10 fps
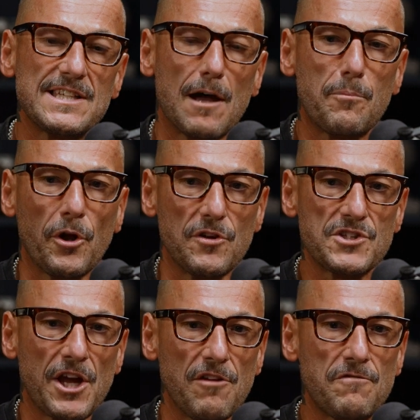to that point of
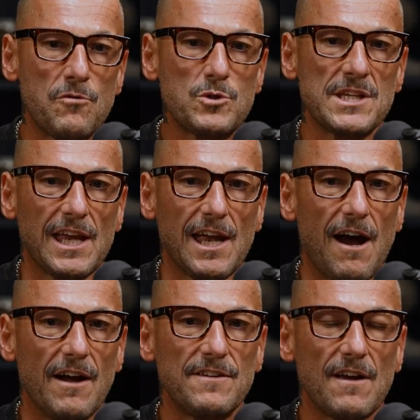turning 40,
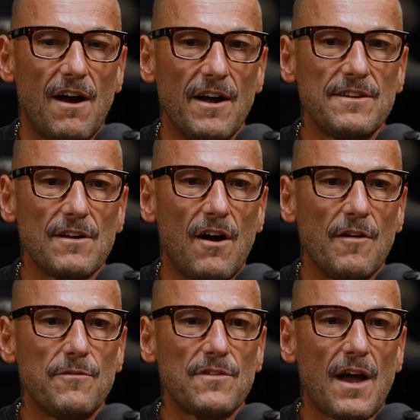I'd
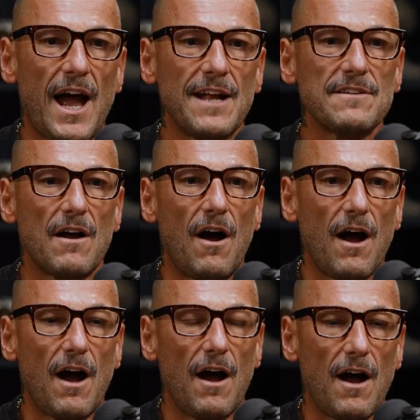
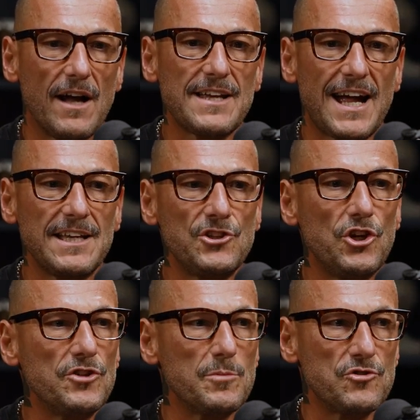had
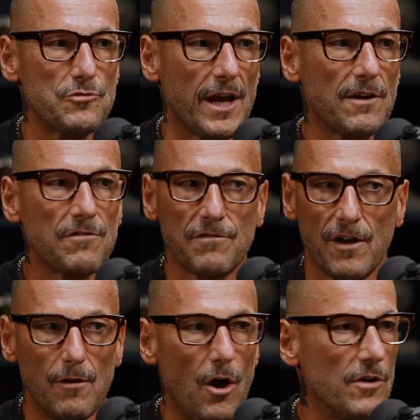issues with drink
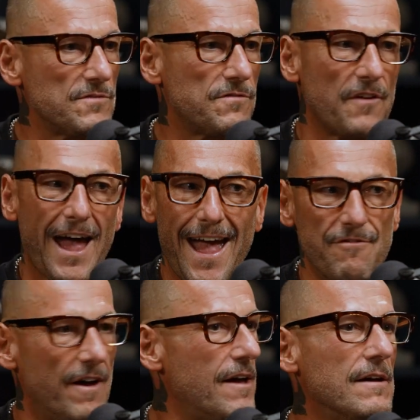for
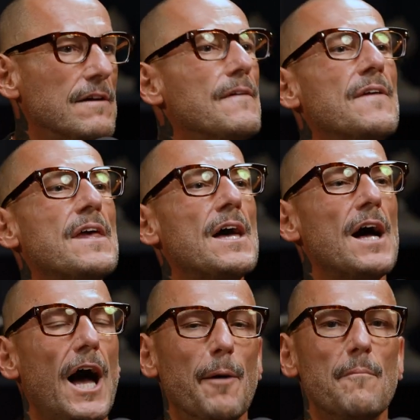forever.
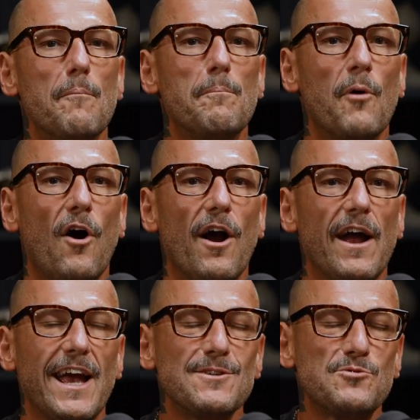But
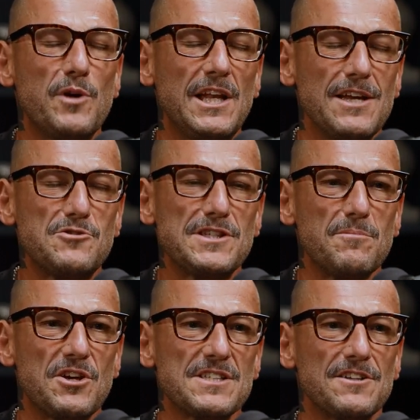it was really interesting
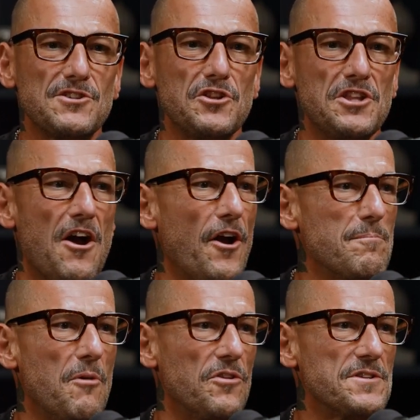because I'd done
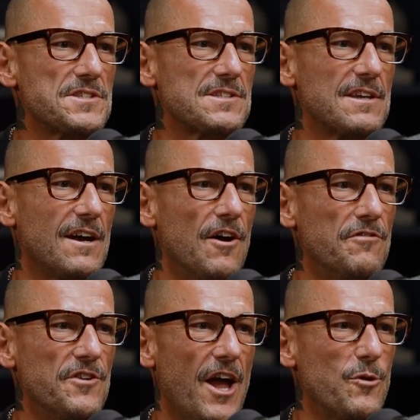9 months of
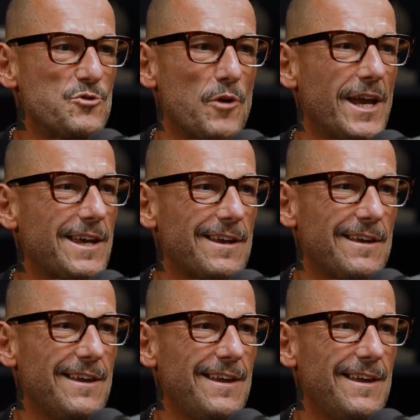no drink,